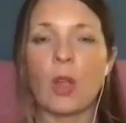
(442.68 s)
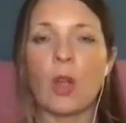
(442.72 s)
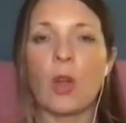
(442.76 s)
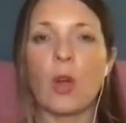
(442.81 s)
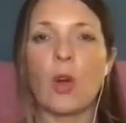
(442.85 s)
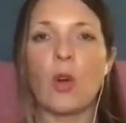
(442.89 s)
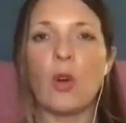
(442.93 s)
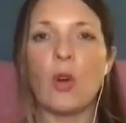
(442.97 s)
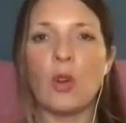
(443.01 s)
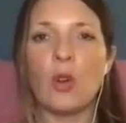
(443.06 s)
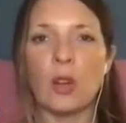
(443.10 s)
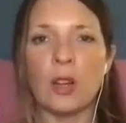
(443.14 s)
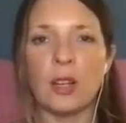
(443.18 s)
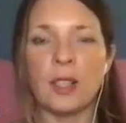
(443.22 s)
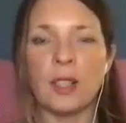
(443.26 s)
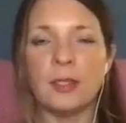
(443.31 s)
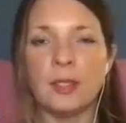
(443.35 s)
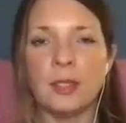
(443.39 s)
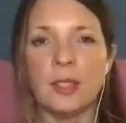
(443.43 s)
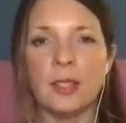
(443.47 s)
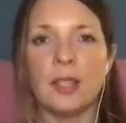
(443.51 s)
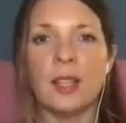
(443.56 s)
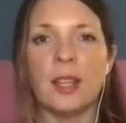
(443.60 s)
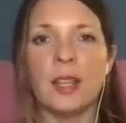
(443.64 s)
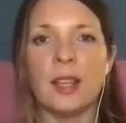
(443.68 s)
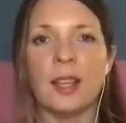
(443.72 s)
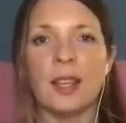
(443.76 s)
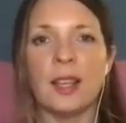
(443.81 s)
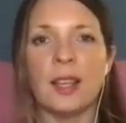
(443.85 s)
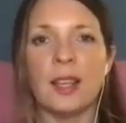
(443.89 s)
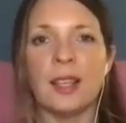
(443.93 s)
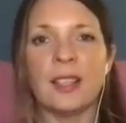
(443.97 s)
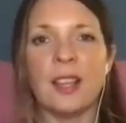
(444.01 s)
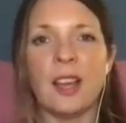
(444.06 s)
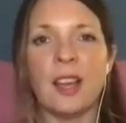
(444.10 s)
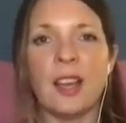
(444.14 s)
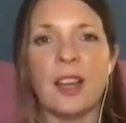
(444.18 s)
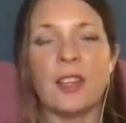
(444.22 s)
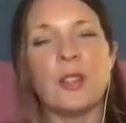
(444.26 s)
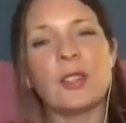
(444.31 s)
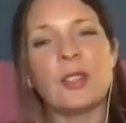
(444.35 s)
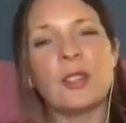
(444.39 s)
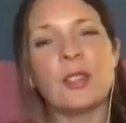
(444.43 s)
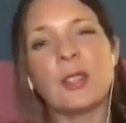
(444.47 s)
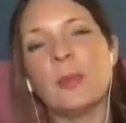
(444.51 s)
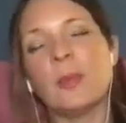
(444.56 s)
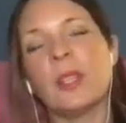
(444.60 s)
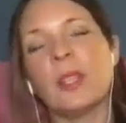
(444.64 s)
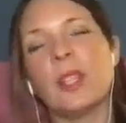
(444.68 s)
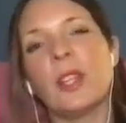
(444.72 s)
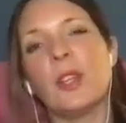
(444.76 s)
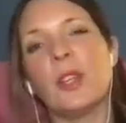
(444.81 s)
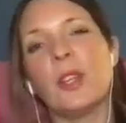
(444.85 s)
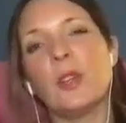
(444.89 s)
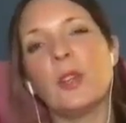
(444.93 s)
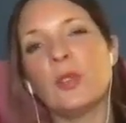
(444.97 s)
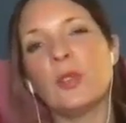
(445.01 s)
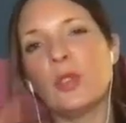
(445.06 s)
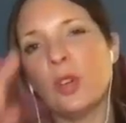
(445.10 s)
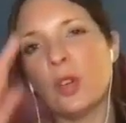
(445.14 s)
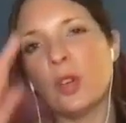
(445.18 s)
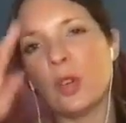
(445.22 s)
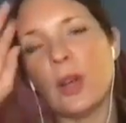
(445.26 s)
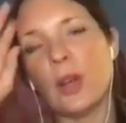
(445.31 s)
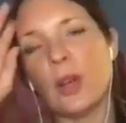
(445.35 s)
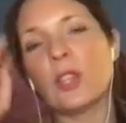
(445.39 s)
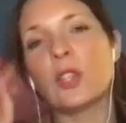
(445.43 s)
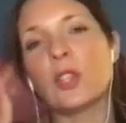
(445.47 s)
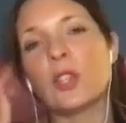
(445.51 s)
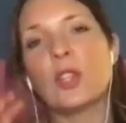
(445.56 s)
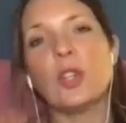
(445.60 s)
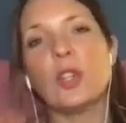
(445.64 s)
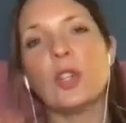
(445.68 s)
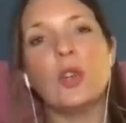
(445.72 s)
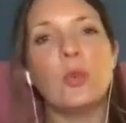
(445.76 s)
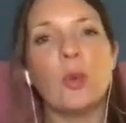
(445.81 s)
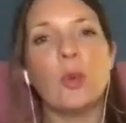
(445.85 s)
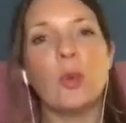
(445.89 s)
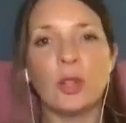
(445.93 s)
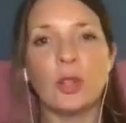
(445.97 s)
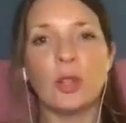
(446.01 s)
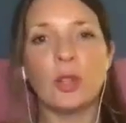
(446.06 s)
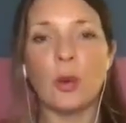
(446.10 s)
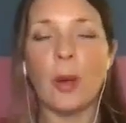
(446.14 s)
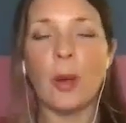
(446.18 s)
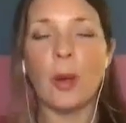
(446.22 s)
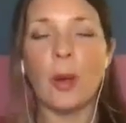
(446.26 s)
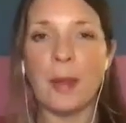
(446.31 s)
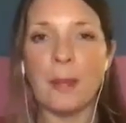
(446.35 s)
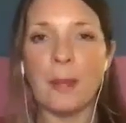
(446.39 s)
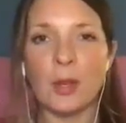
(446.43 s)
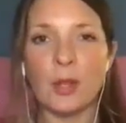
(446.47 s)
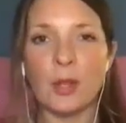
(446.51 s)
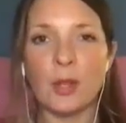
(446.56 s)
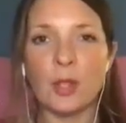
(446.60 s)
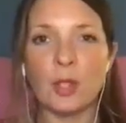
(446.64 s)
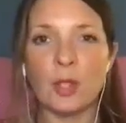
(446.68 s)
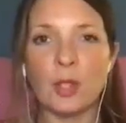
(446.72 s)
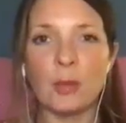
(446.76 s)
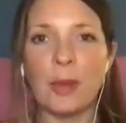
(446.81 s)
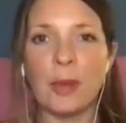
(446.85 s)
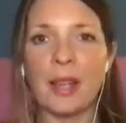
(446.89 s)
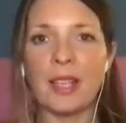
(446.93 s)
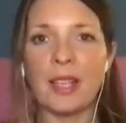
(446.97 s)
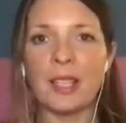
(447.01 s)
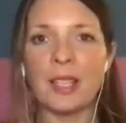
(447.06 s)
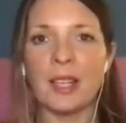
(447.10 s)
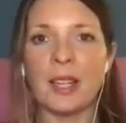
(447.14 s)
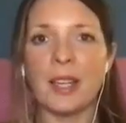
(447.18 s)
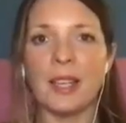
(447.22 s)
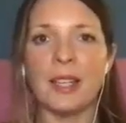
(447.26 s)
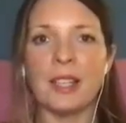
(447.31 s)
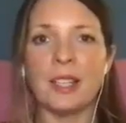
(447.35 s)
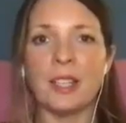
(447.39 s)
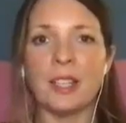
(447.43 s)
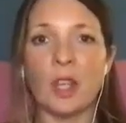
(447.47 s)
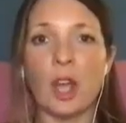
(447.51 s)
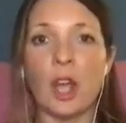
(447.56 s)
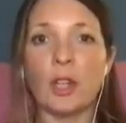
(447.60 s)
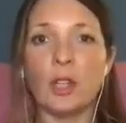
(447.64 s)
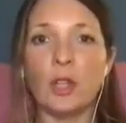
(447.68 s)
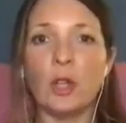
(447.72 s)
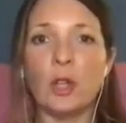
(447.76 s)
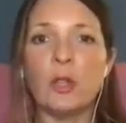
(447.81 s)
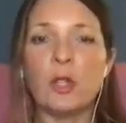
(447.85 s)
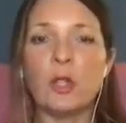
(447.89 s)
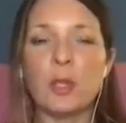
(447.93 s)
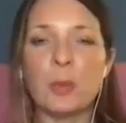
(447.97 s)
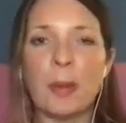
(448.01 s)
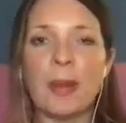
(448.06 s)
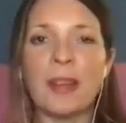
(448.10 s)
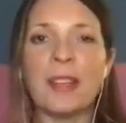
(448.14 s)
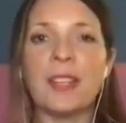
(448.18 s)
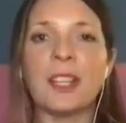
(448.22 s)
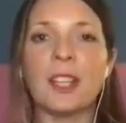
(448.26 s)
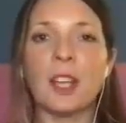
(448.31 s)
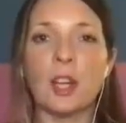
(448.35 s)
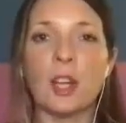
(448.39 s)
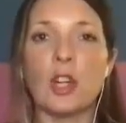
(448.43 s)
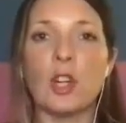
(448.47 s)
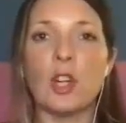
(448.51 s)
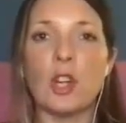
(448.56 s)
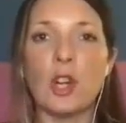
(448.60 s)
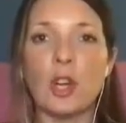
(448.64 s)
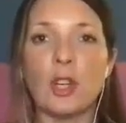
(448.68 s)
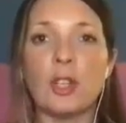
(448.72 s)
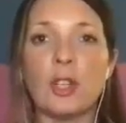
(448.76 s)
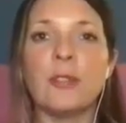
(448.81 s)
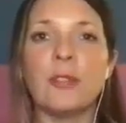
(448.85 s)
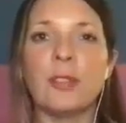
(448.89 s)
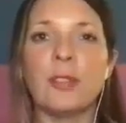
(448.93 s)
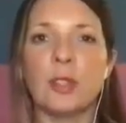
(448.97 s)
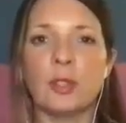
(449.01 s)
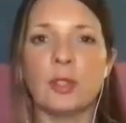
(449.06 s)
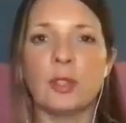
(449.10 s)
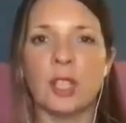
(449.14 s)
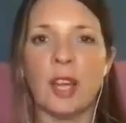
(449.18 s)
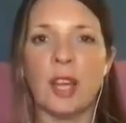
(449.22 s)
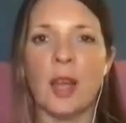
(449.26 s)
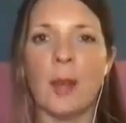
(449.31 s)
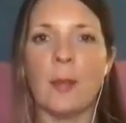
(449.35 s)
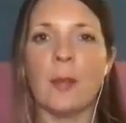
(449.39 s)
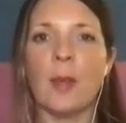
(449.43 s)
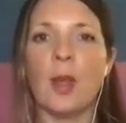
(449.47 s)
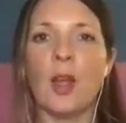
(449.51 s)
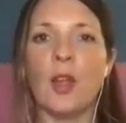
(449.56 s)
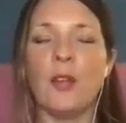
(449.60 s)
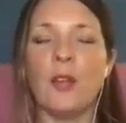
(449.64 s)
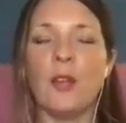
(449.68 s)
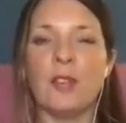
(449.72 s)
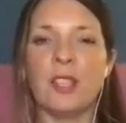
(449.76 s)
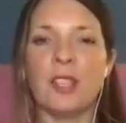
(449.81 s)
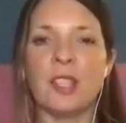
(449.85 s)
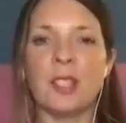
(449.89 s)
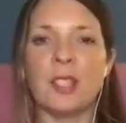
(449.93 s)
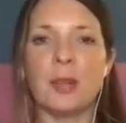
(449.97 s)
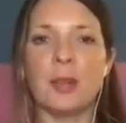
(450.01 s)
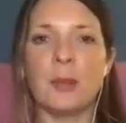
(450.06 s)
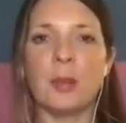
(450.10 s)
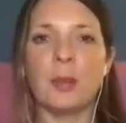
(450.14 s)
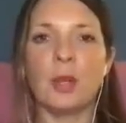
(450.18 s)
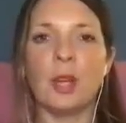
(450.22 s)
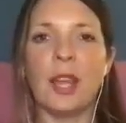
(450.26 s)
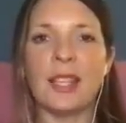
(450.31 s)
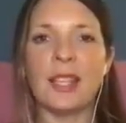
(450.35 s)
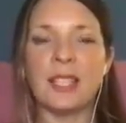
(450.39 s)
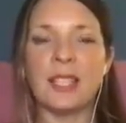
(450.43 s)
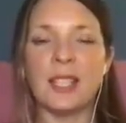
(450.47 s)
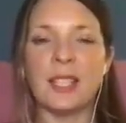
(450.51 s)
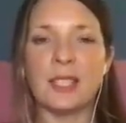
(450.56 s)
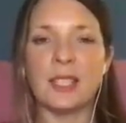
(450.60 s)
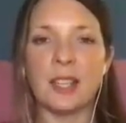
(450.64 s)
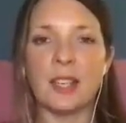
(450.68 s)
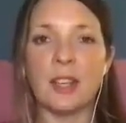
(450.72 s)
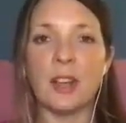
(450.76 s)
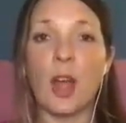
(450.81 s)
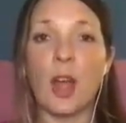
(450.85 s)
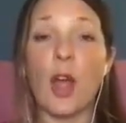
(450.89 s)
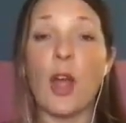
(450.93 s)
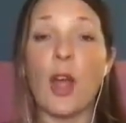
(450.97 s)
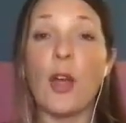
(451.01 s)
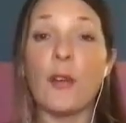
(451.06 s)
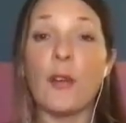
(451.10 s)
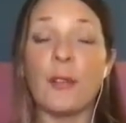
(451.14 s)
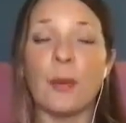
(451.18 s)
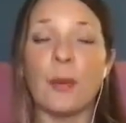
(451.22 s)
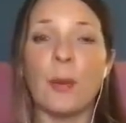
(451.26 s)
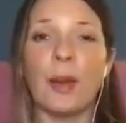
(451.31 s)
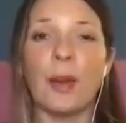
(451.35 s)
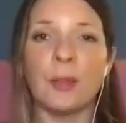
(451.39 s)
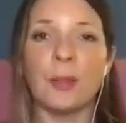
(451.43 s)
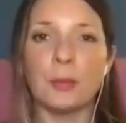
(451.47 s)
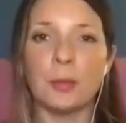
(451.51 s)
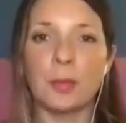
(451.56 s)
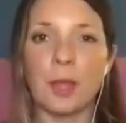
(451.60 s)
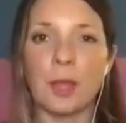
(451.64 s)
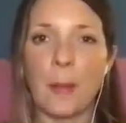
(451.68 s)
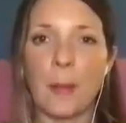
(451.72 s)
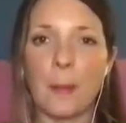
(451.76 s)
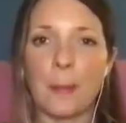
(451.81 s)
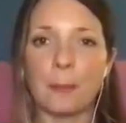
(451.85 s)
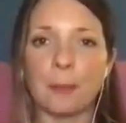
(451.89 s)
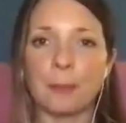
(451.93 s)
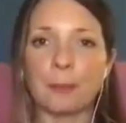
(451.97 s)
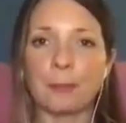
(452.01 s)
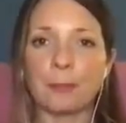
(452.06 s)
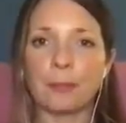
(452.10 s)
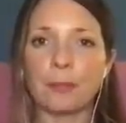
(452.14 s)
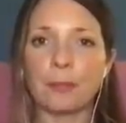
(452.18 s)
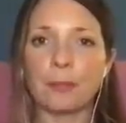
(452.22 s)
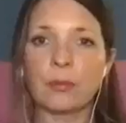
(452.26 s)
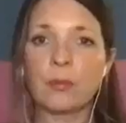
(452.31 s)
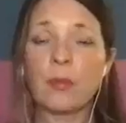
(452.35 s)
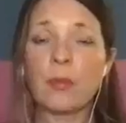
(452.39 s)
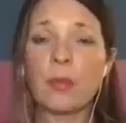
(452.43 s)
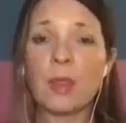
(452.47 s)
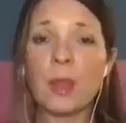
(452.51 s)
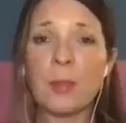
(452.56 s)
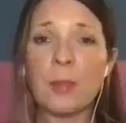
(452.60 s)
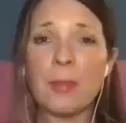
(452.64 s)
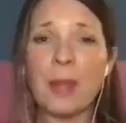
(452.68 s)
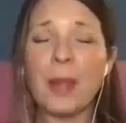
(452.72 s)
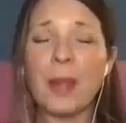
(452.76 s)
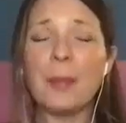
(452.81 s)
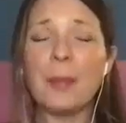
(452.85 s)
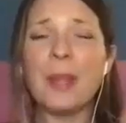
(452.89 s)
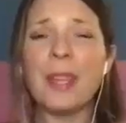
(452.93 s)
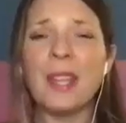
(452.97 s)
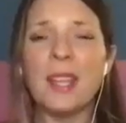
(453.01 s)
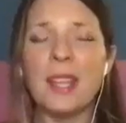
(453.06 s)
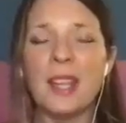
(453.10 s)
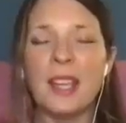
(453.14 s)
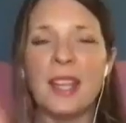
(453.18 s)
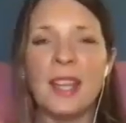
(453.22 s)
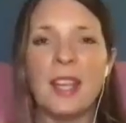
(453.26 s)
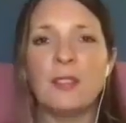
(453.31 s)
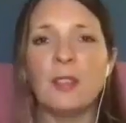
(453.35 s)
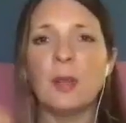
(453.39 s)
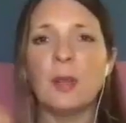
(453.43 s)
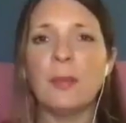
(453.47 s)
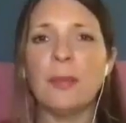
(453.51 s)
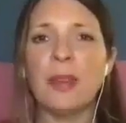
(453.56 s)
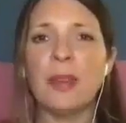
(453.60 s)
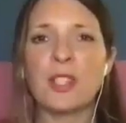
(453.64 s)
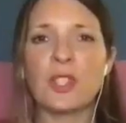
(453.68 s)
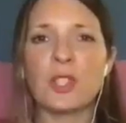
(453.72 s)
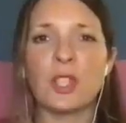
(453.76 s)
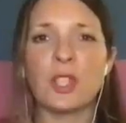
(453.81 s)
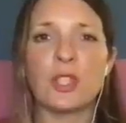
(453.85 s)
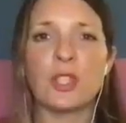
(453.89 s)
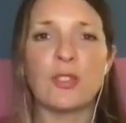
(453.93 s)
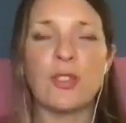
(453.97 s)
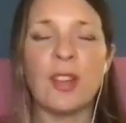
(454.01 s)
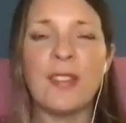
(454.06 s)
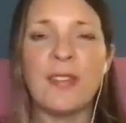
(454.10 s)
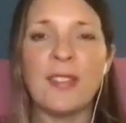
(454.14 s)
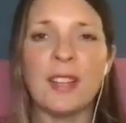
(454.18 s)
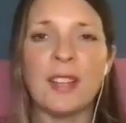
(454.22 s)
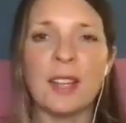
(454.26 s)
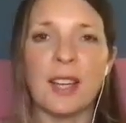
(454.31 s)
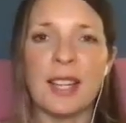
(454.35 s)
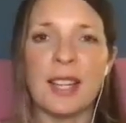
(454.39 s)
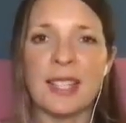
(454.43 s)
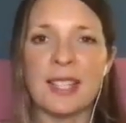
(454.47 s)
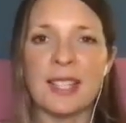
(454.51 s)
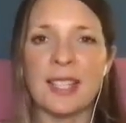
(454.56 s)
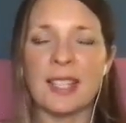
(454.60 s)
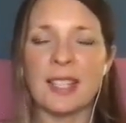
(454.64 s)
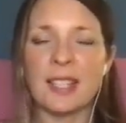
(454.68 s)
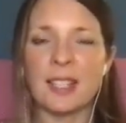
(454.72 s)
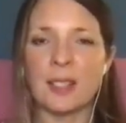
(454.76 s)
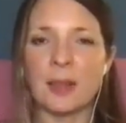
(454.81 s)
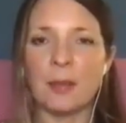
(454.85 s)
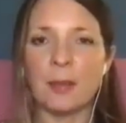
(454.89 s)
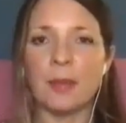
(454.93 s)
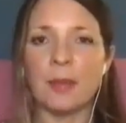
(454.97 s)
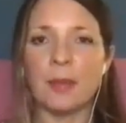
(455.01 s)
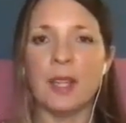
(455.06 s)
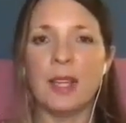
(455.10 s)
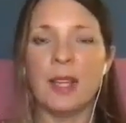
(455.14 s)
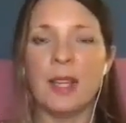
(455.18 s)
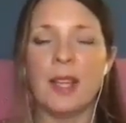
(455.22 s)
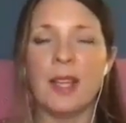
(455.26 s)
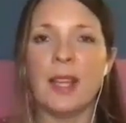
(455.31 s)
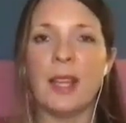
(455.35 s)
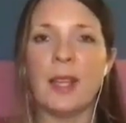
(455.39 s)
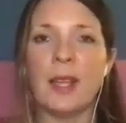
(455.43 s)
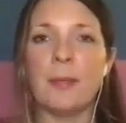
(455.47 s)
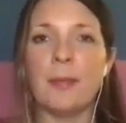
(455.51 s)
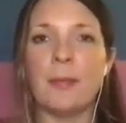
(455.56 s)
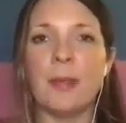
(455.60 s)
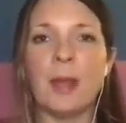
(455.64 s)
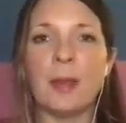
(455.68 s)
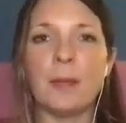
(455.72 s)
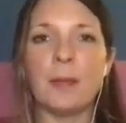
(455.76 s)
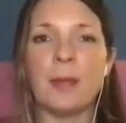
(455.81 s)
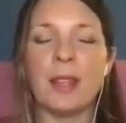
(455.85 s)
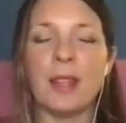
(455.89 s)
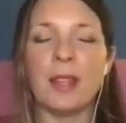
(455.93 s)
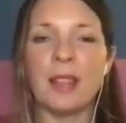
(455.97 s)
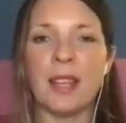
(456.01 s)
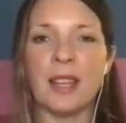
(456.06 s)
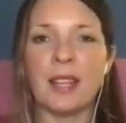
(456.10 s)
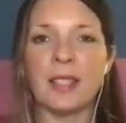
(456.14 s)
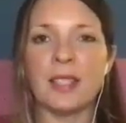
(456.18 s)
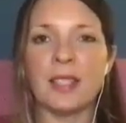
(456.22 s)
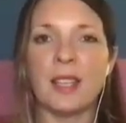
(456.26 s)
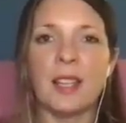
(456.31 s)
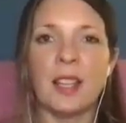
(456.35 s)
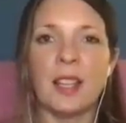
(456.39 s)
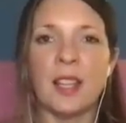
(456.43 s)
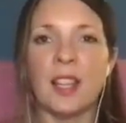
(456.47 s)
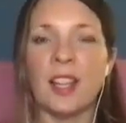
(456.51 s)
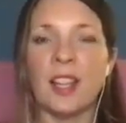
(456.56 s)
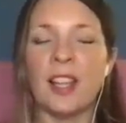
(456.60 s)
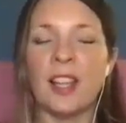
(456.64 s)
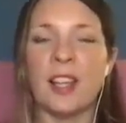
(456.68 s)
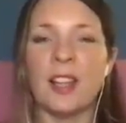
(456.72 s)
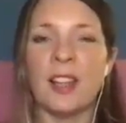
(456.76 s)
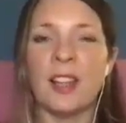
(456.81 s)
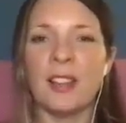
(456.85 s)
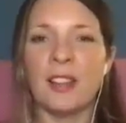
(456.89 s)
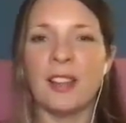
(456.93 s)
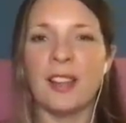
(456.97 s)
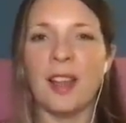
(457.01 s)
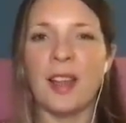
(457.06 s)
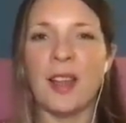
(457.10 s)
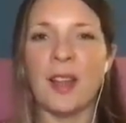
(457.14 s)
Or are you somebody who's not quite sure what your emotional baseline is? Are you spending a lot of your time overstimulated and overwhelmed? Maybe if you imagine a traffic light system, it may be that a